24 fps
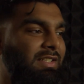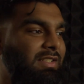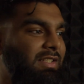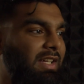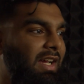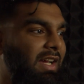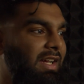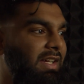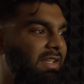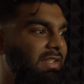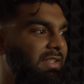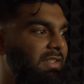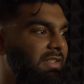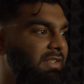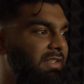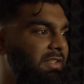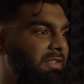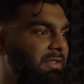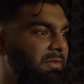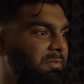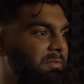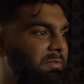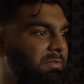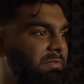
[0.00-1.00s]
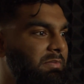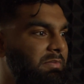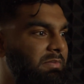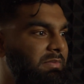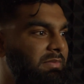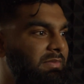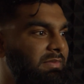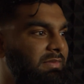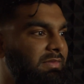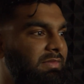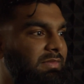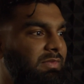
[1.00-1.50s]
And
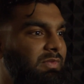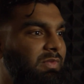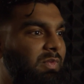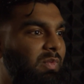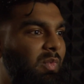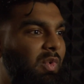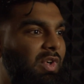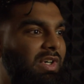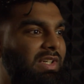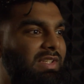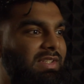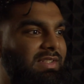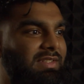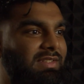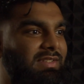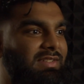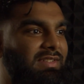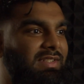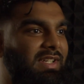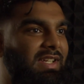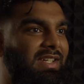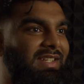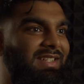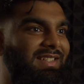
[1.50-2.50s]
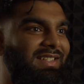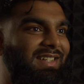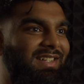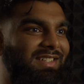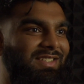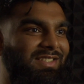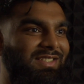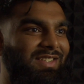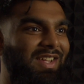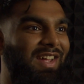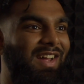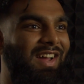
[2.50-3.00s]
what he
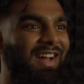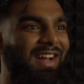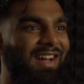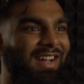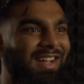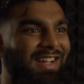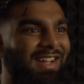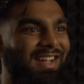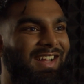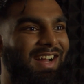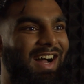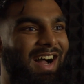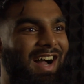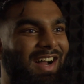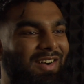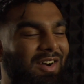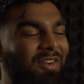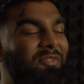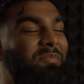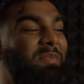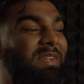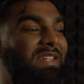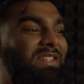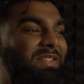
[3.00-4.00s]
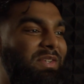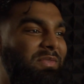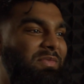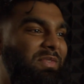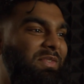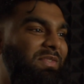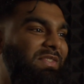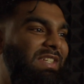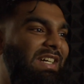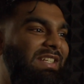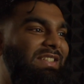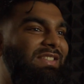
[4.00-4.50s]
does, I've been to a
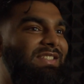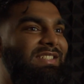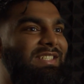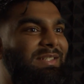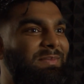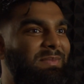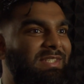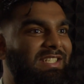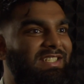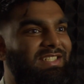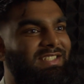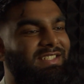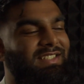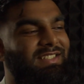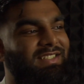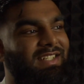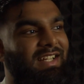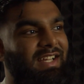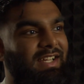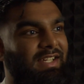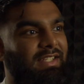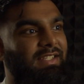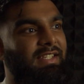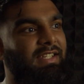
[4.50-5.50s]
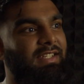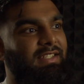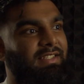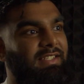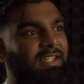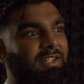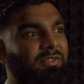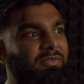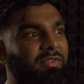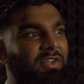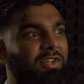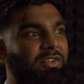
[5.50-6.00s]
few Daniel Sam sessions. Like
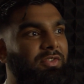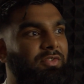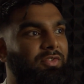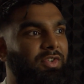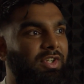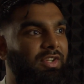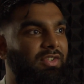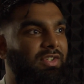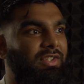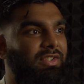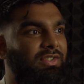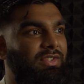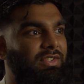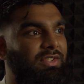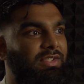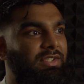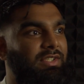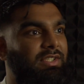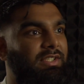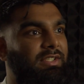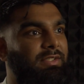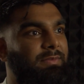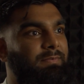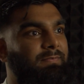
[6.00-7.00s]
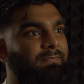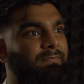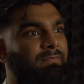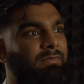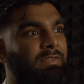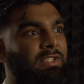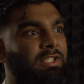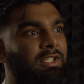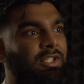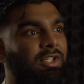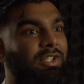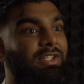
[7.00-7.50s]
they're very rigorous on
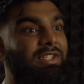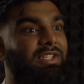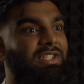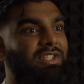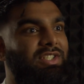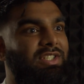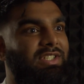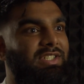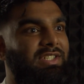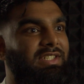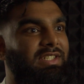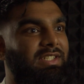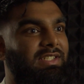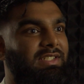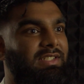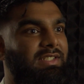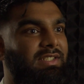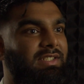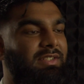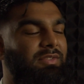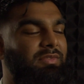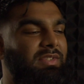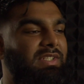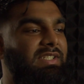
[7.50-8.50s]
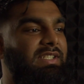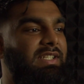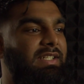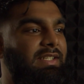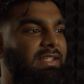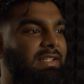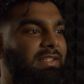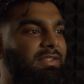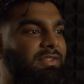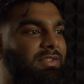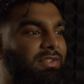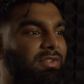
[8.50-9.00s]
conditioning and things like
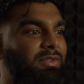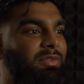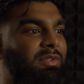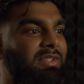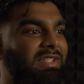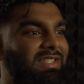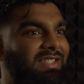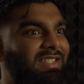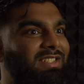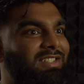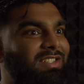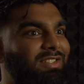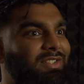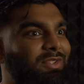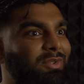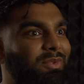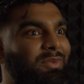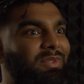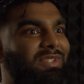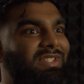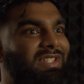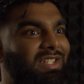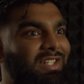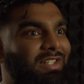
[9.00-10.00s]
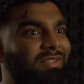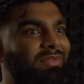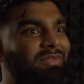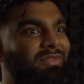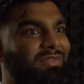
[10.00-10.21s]
that. So the sessions are always tough.